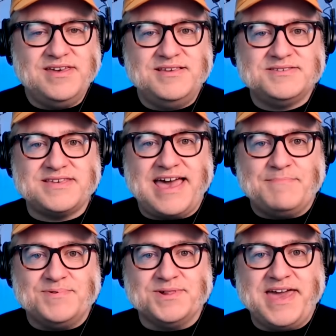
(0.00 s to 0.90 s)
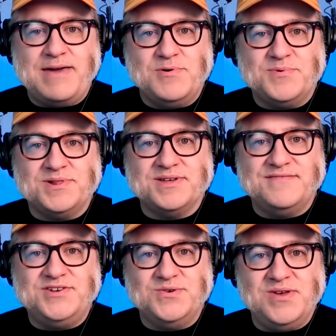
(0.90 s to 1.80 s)
is Apple capable
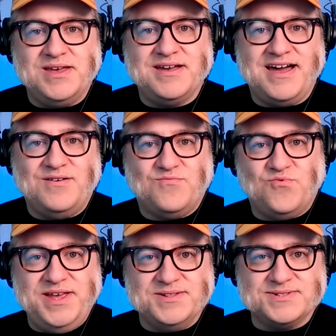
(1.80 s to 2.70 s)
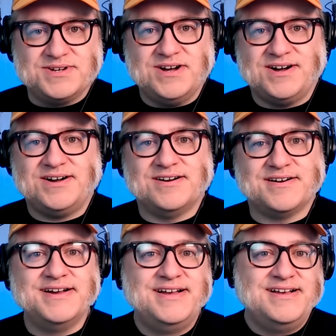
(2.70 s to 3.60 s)
of doing a real
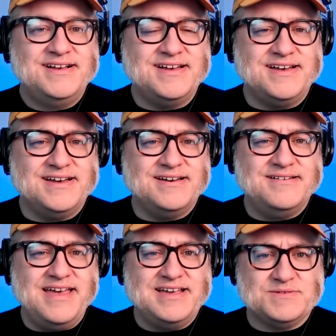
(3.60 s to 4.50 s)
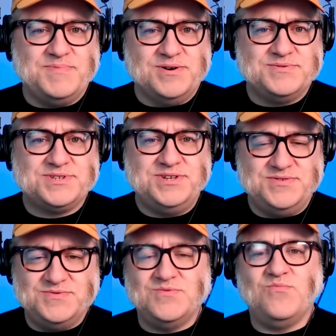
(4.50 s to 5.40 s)
car? Uh, as opposed
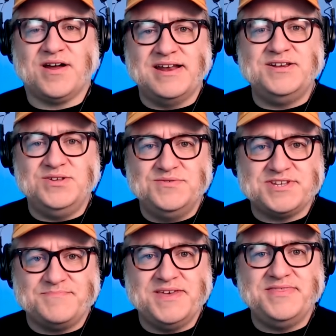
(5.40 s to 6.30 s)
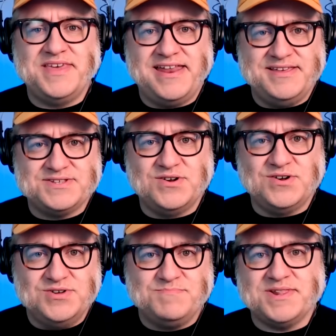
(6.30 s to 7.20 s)
to, we're going to do something that is a
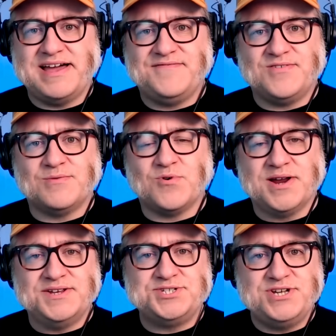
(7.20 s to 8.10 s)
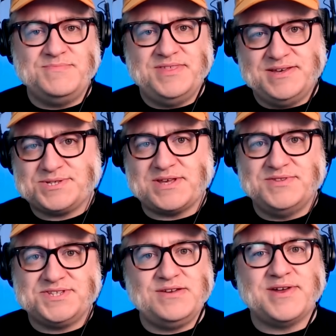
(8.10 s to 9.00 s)
good platform. We're going to ship this
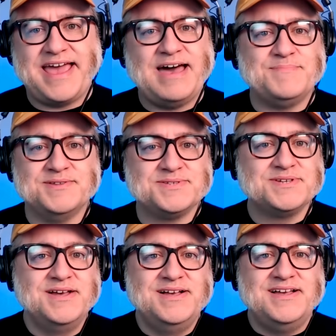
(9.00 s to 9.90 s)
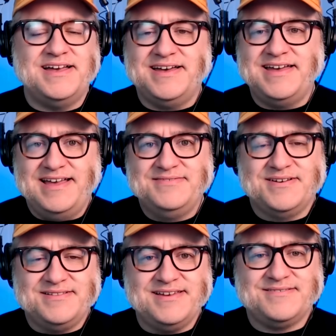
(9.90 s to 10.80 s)
and see what happens. Uh,
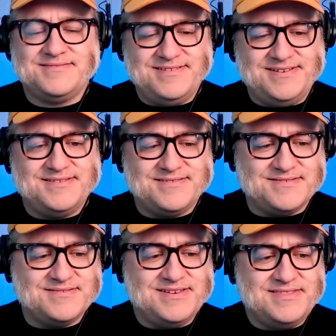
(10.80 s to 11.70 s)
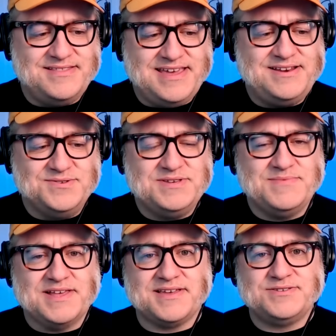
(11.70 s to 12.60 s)
they're, they're, they're, they they do
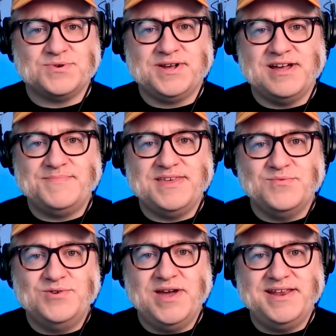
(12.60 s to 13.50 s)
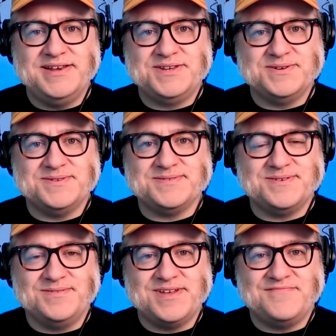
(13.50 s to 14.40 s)
seem like the sort of company that would wait until,
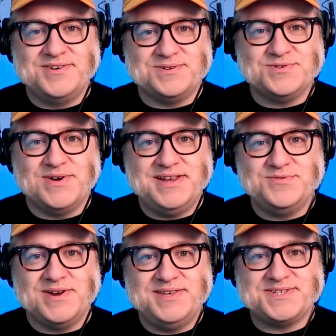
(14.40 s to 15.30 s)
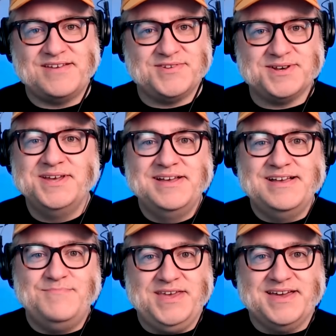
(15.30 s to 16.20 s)
hold off until twenty twenty-seven,
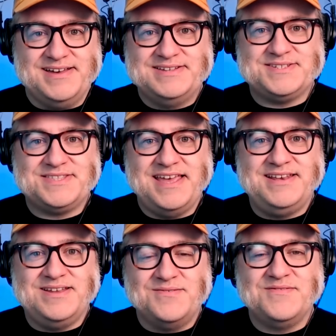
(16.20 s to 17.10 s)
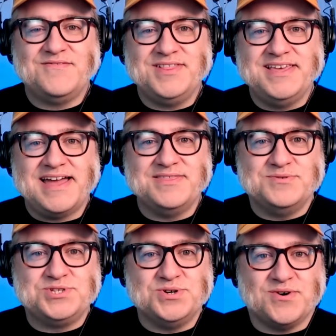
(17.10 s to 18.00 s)
because they don't really like
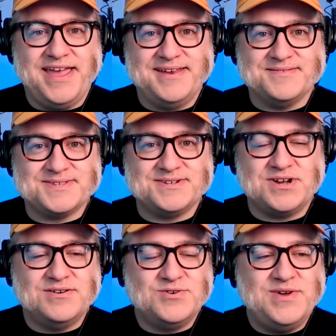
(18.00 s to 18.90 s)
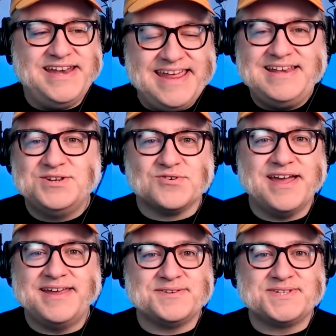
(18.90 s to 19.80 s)
those door handles. Do we need door
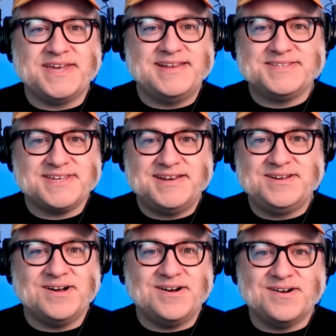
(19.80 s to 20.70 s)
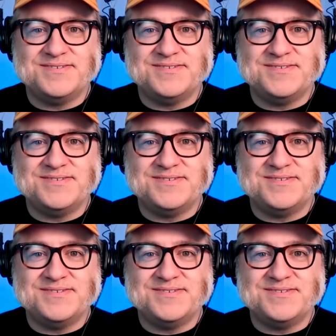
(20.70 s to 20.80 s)
handles to get inside cars?